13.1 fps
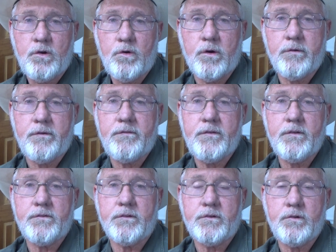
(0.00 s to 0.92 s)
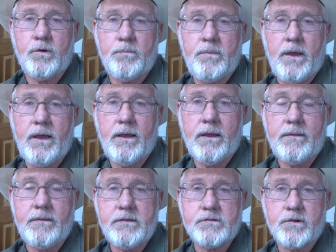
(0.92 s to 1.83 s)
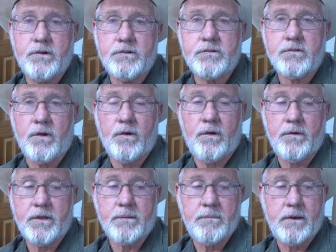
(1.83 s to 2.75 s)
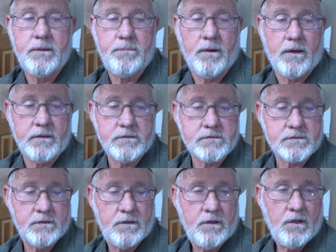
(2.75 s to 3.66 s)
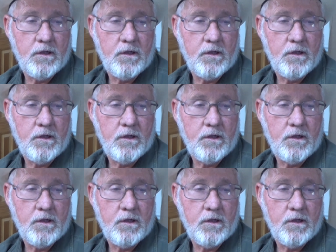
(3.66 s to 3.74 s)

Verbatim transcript: who are refusing to obey, and these curses are already coming upon us,